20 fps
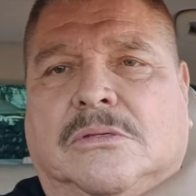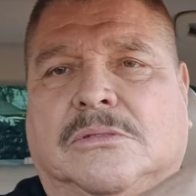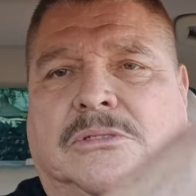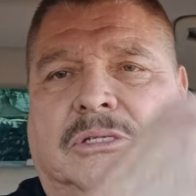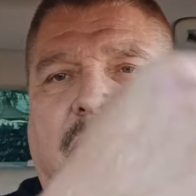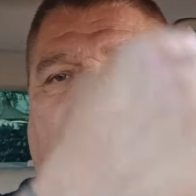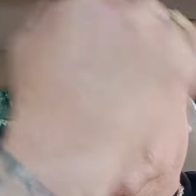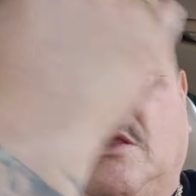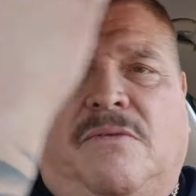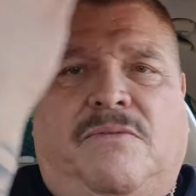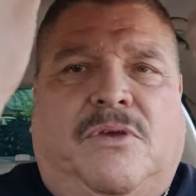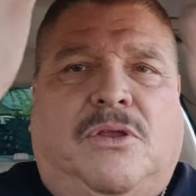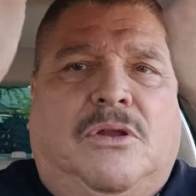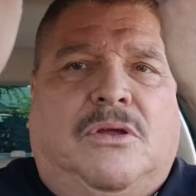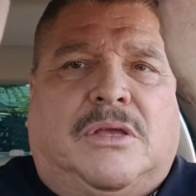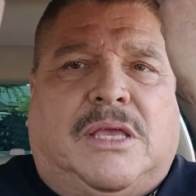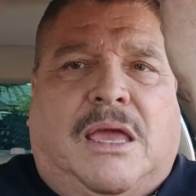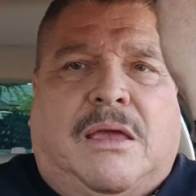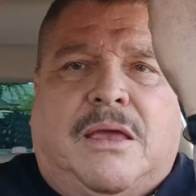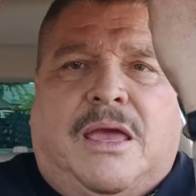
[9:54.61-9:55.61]
See, if you
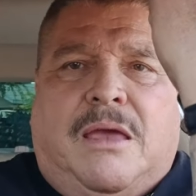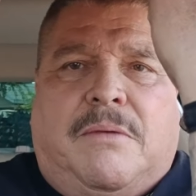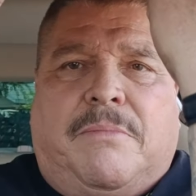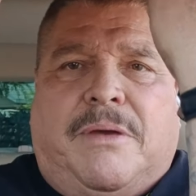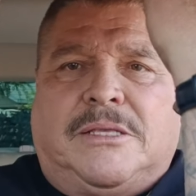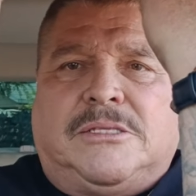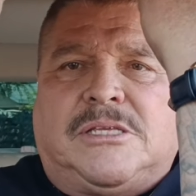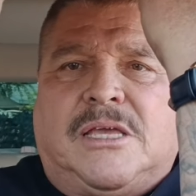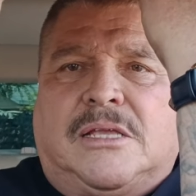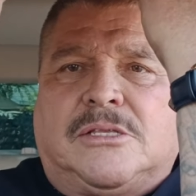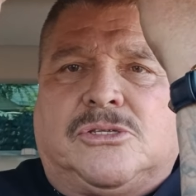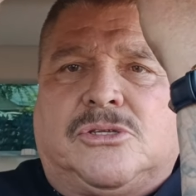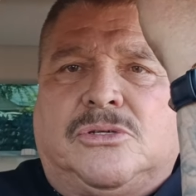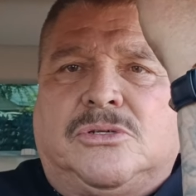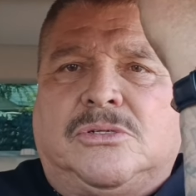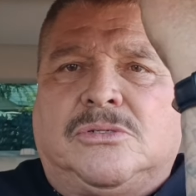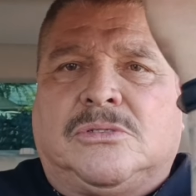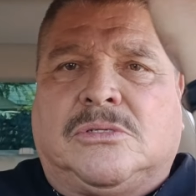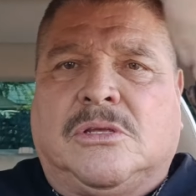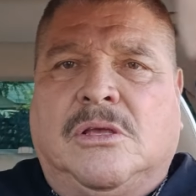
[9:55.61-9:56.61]
look at, at my
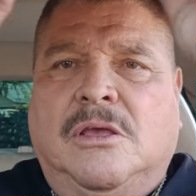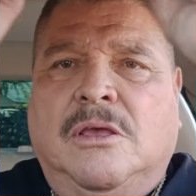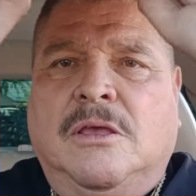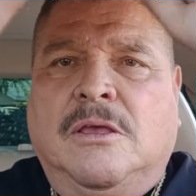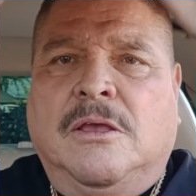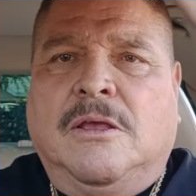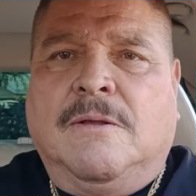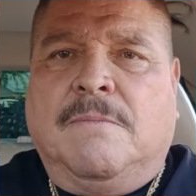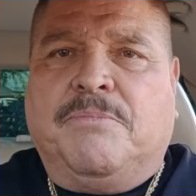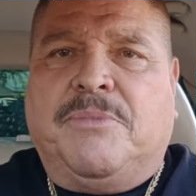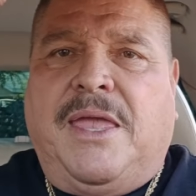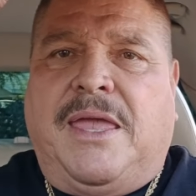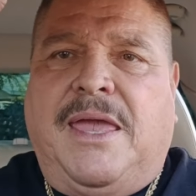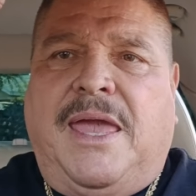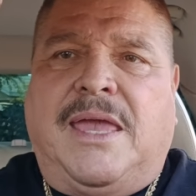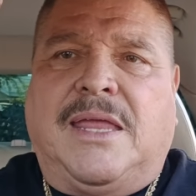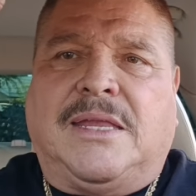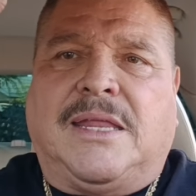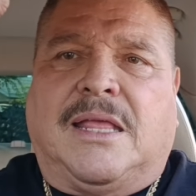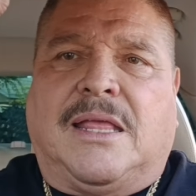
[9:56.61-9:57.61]
tattoos, they
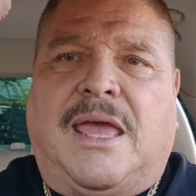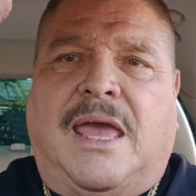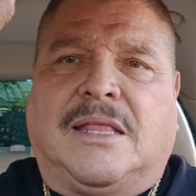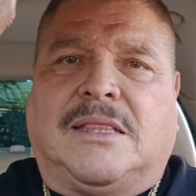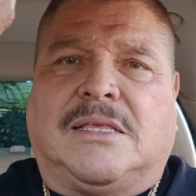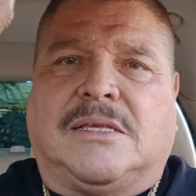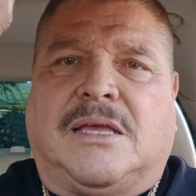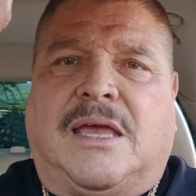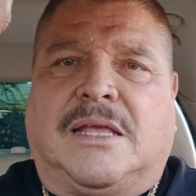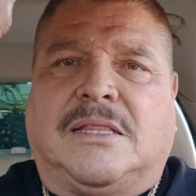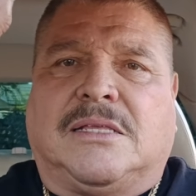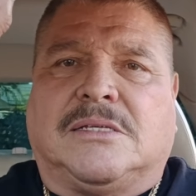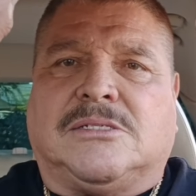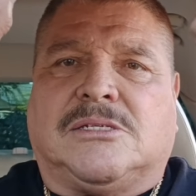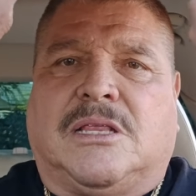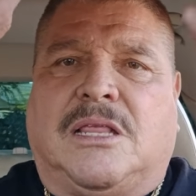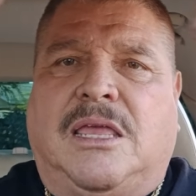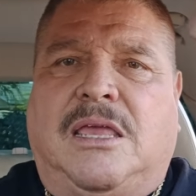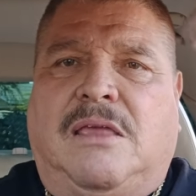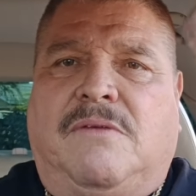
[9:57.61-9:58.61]
end at the at the
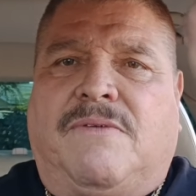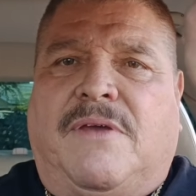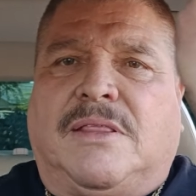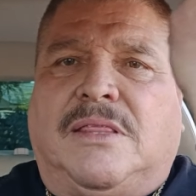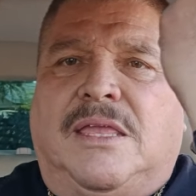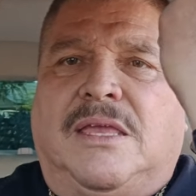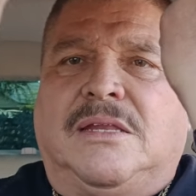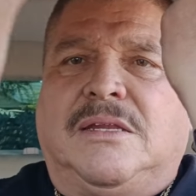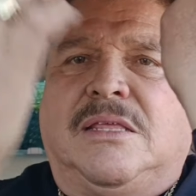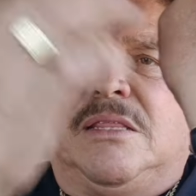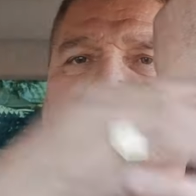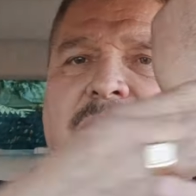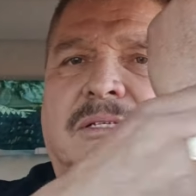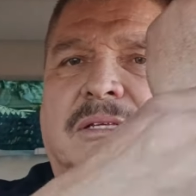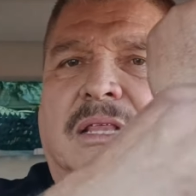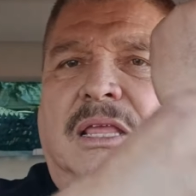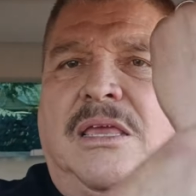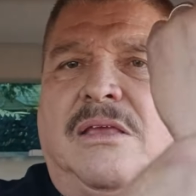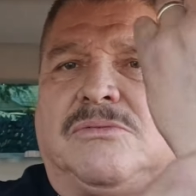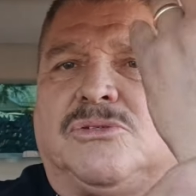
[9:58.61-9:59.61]
sleeve, at the end of the
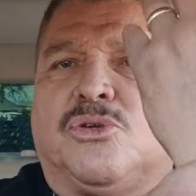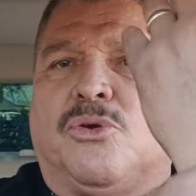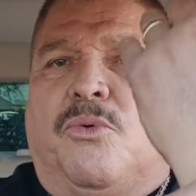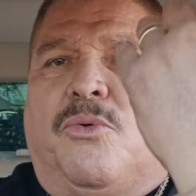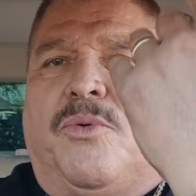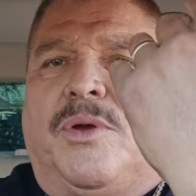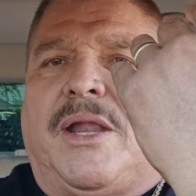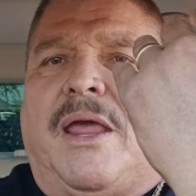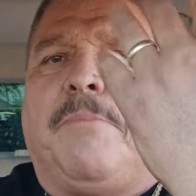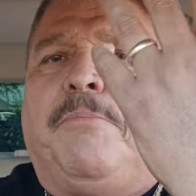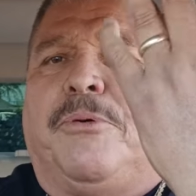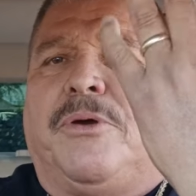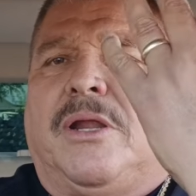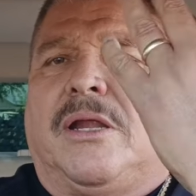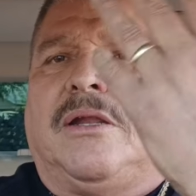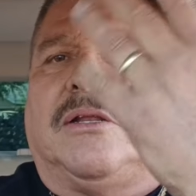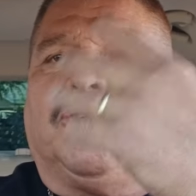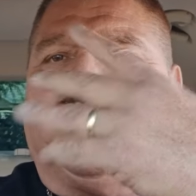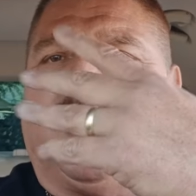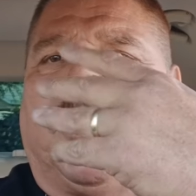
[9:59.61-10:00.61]
sleeve. So when I put
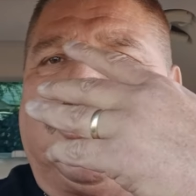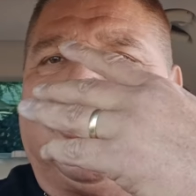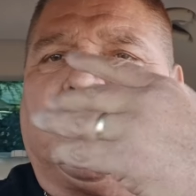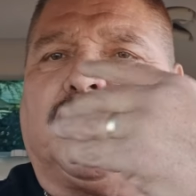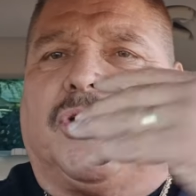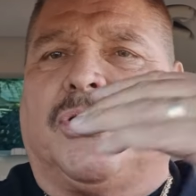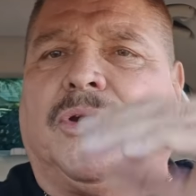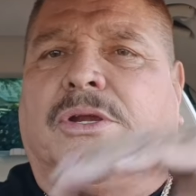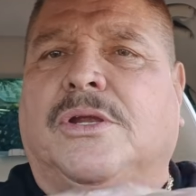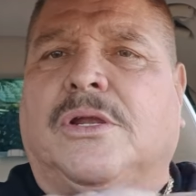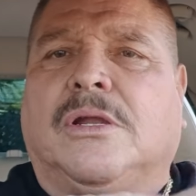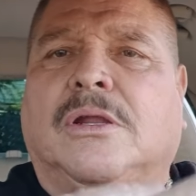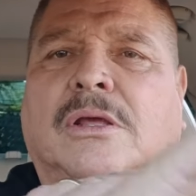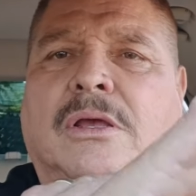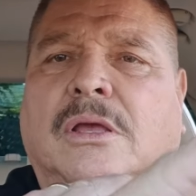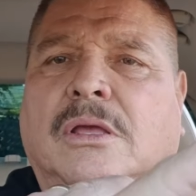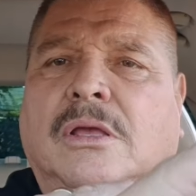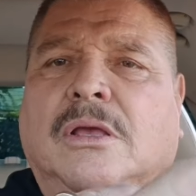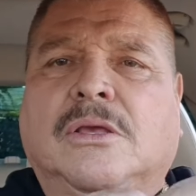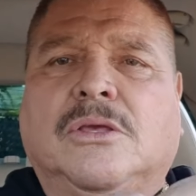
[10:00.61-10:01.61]
on a dress shirt,
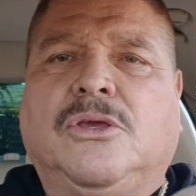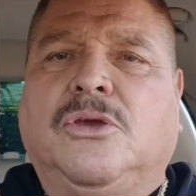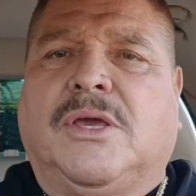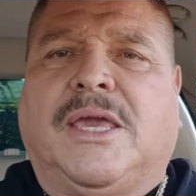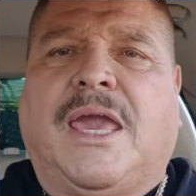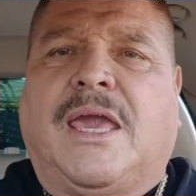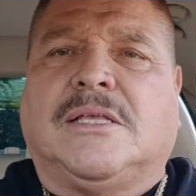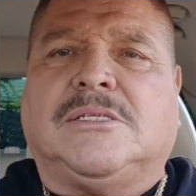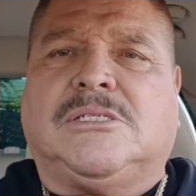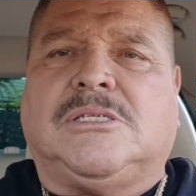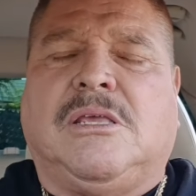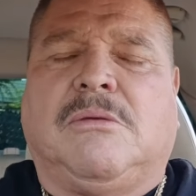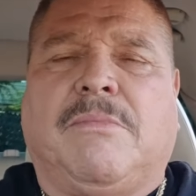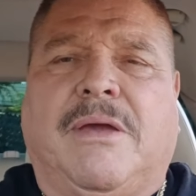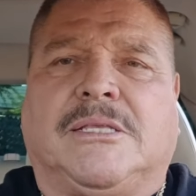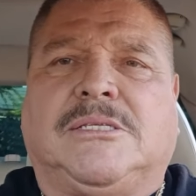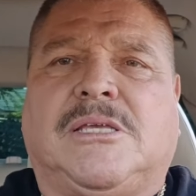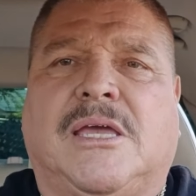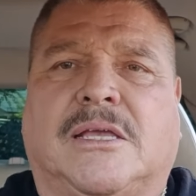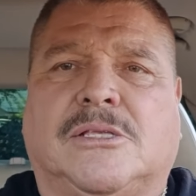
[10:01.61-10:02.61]
you can't see
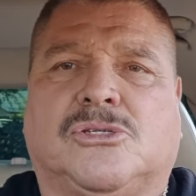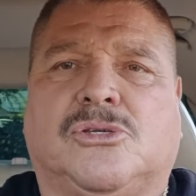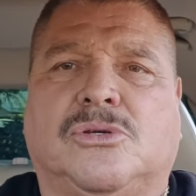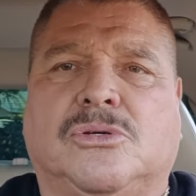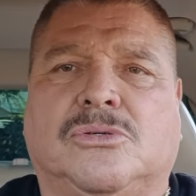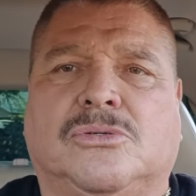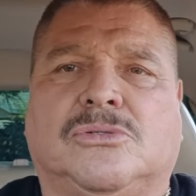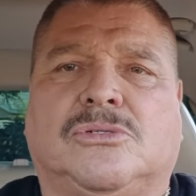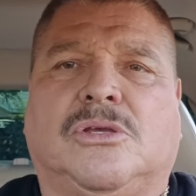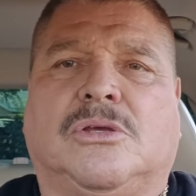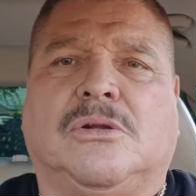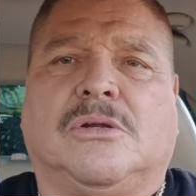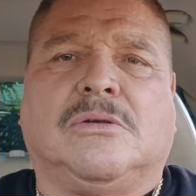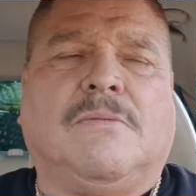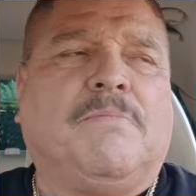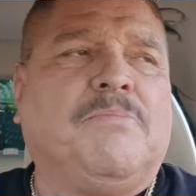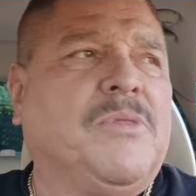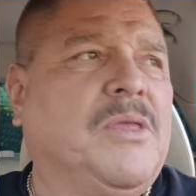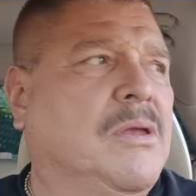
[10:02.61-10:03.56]
my tattoos, you know.